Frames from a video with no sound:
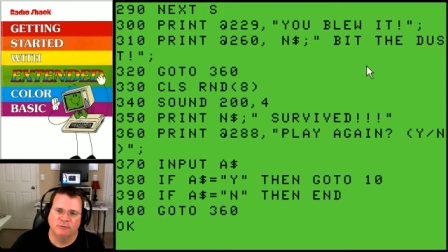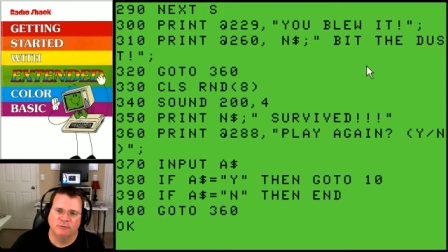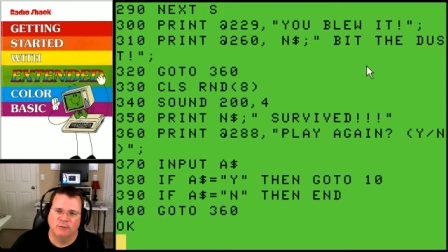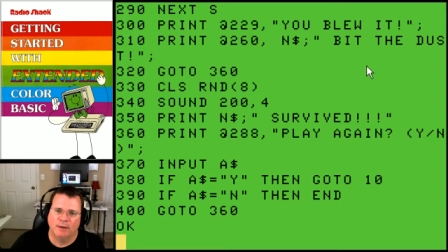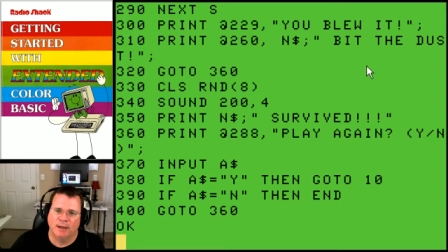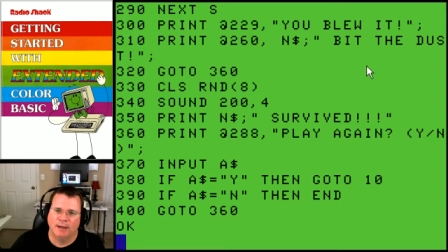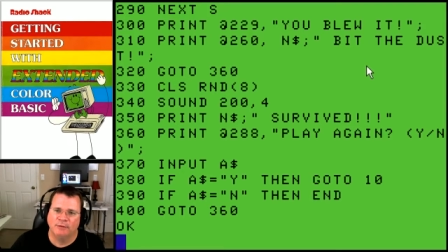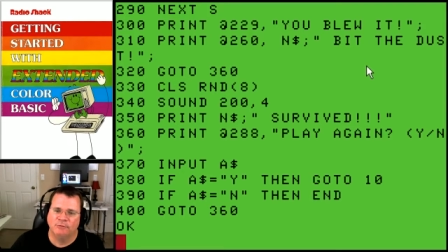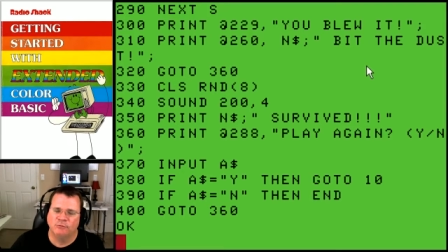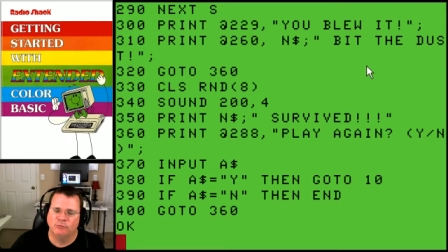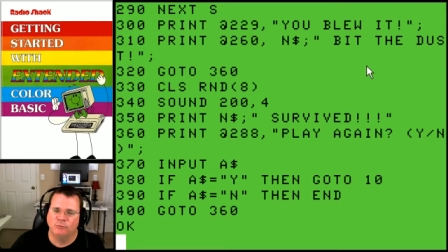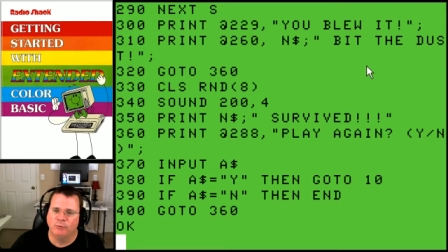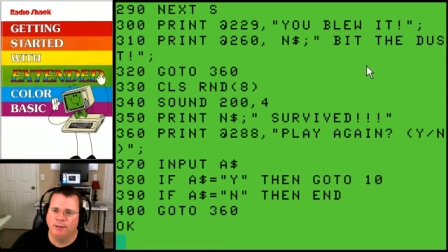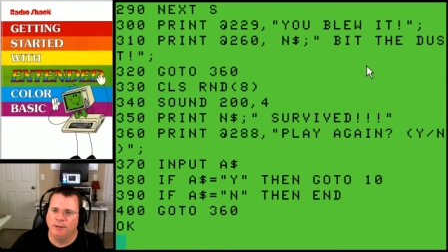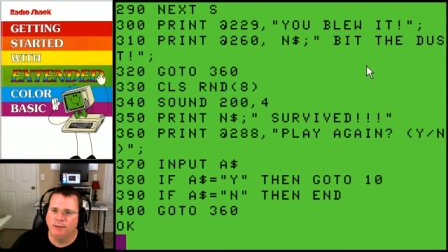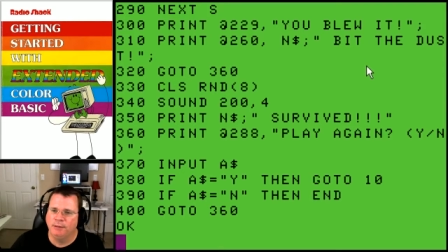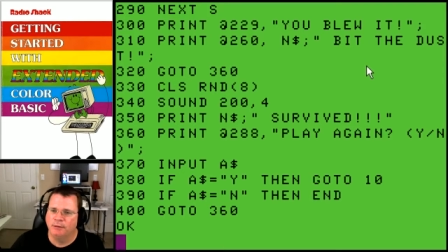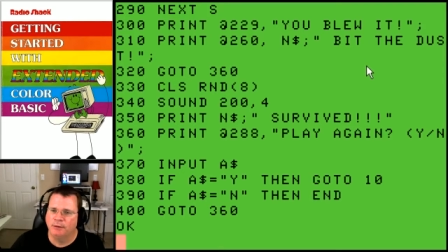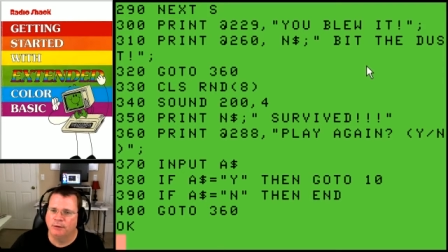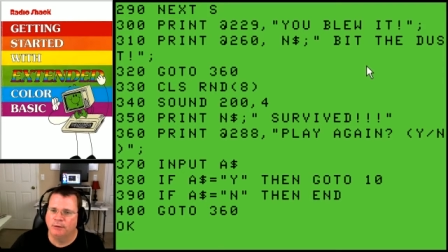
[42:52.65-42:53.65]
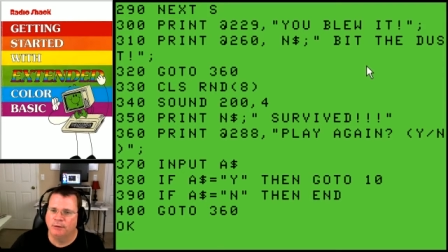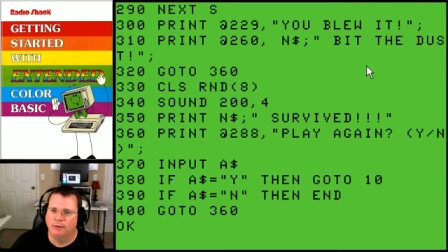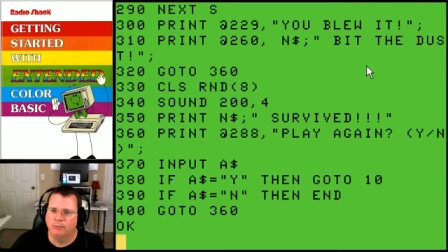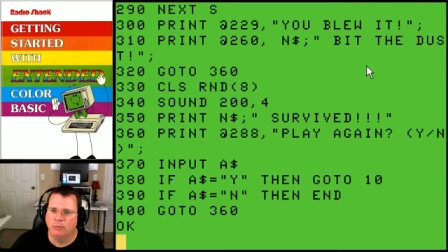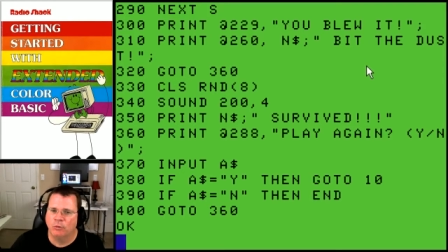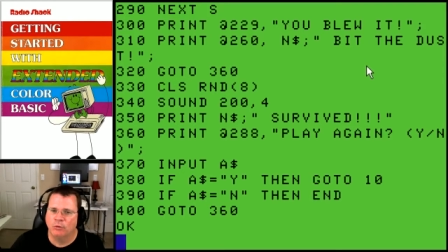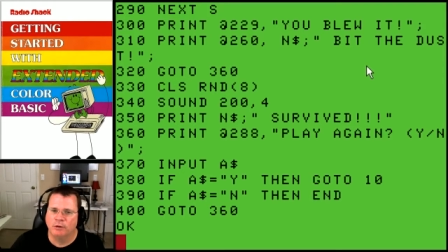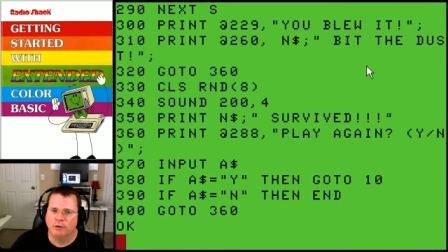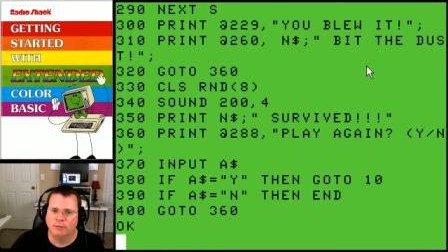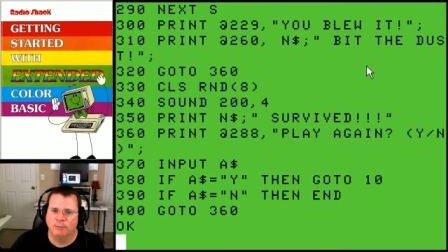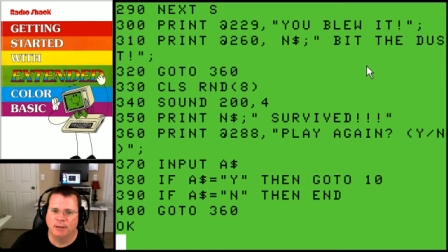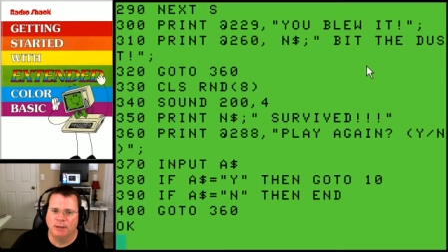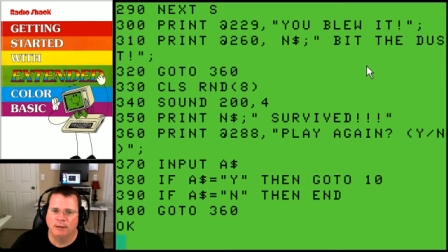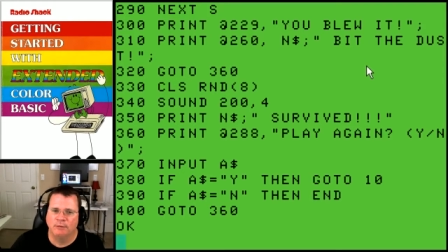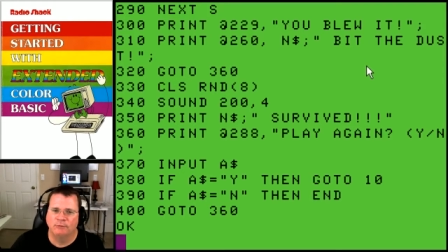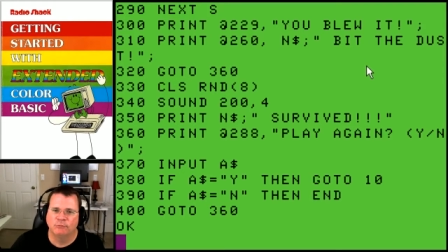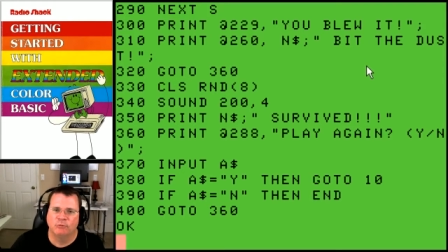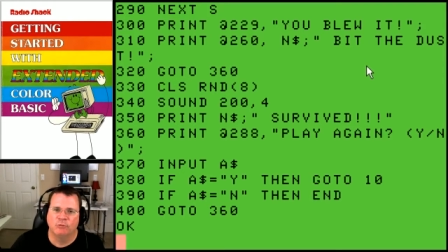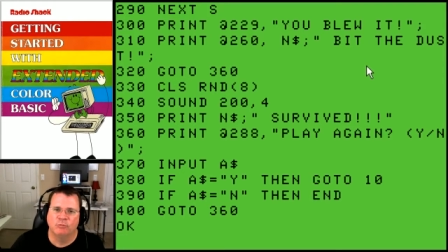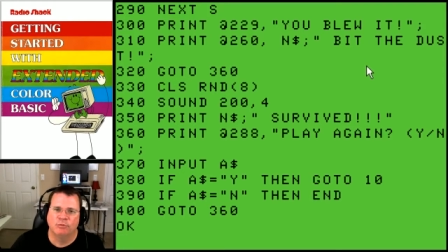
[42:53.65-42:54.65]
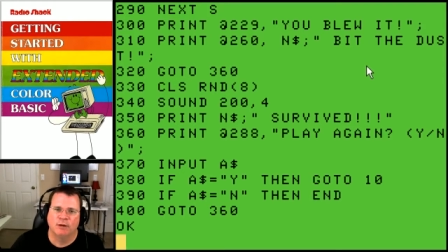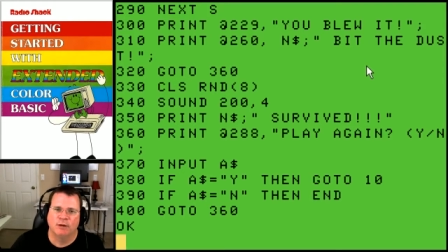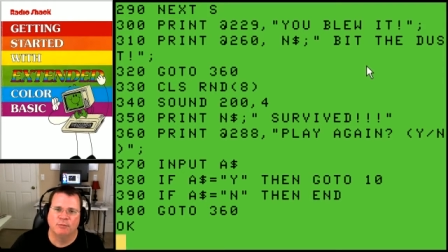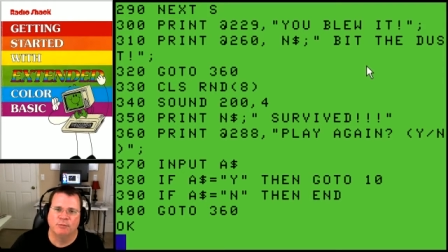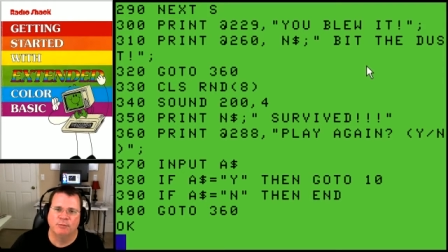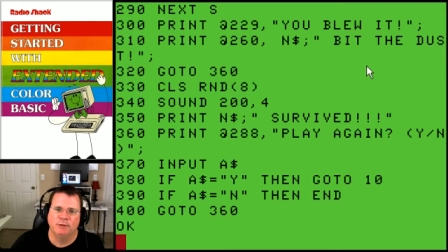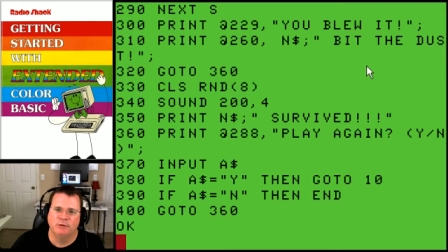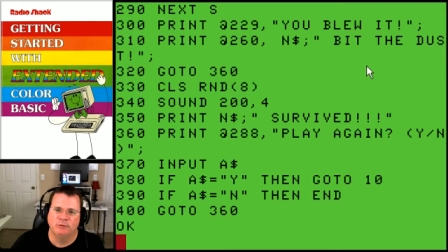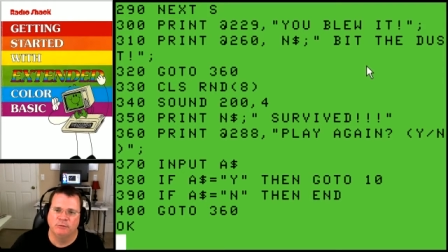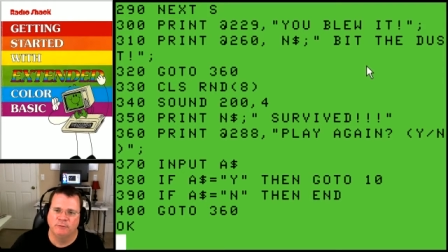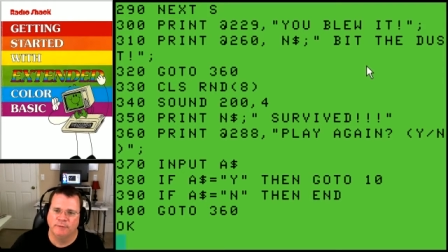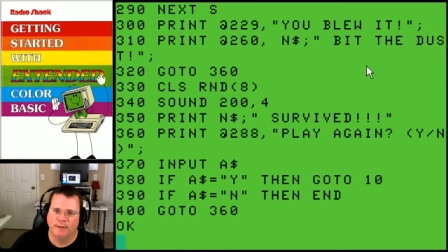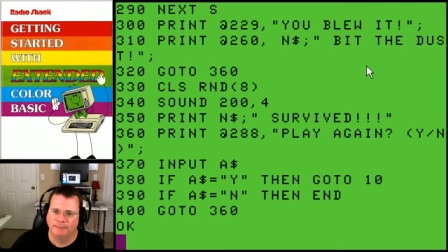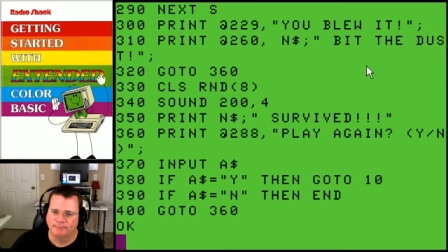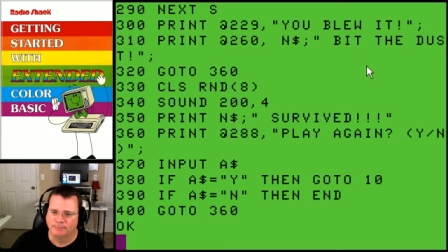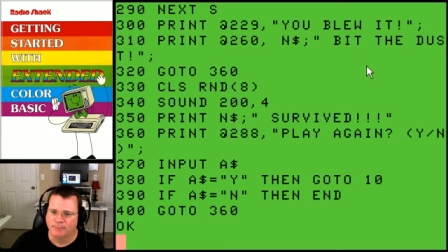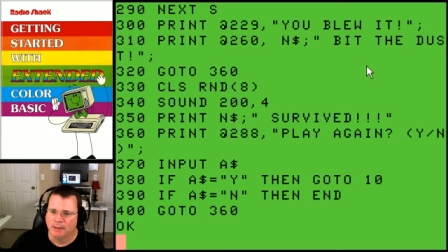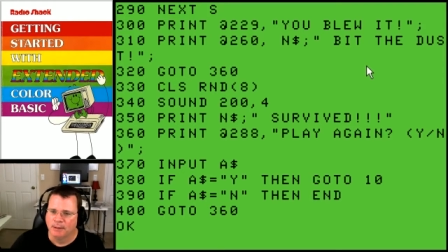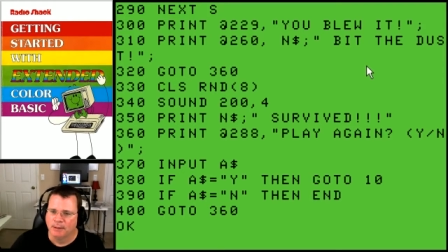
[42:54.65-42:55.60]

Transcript: So as we learn more commands, we'll probably do that